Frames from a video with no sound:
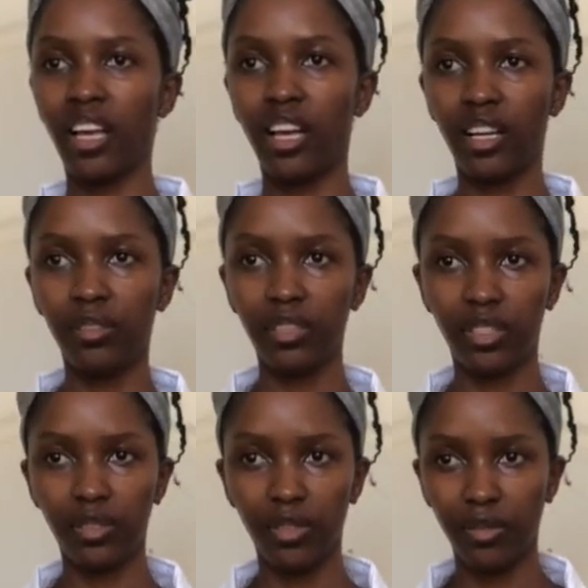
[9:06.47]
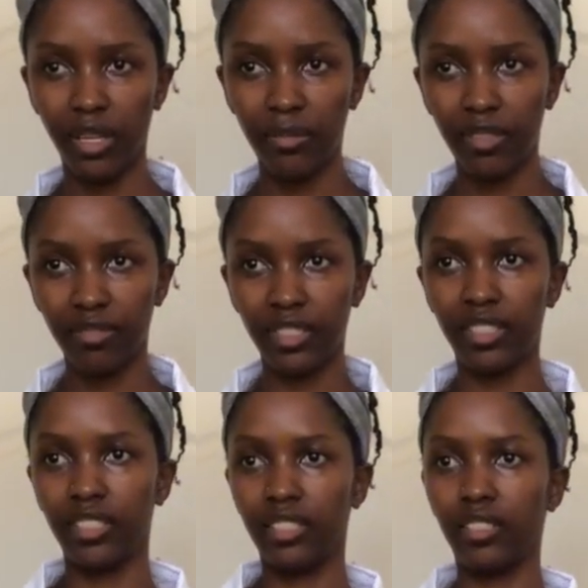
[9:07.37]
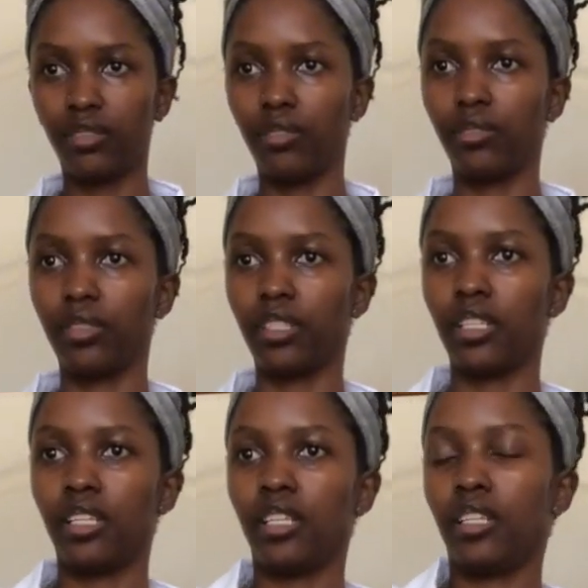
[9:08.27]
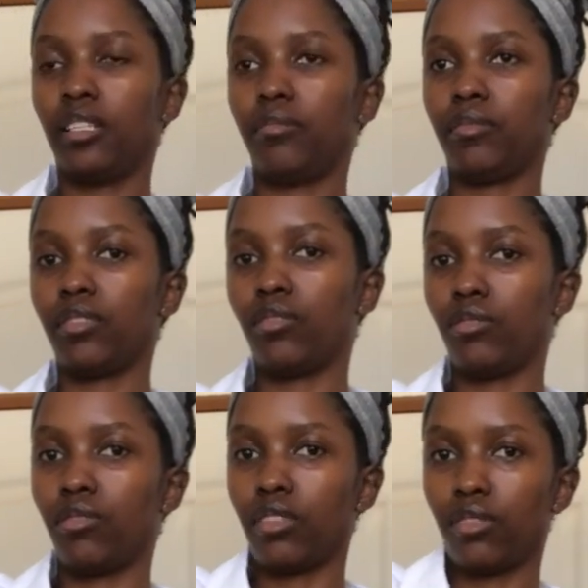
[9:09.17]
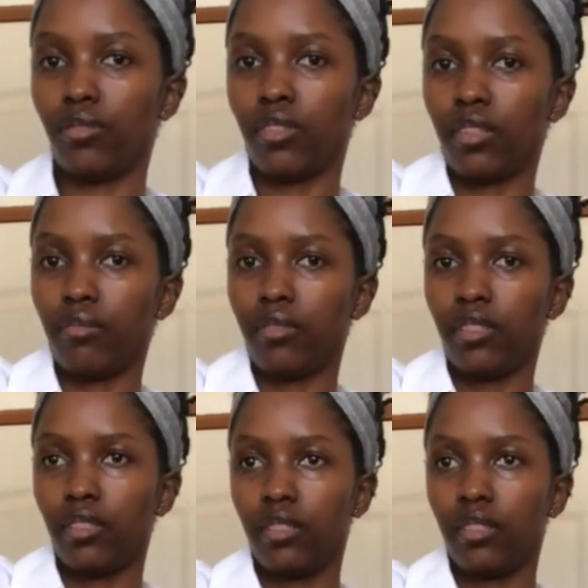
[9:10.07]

I wanna do it. Why am I feeling lazy to do it? I'll just show you guys what I mean.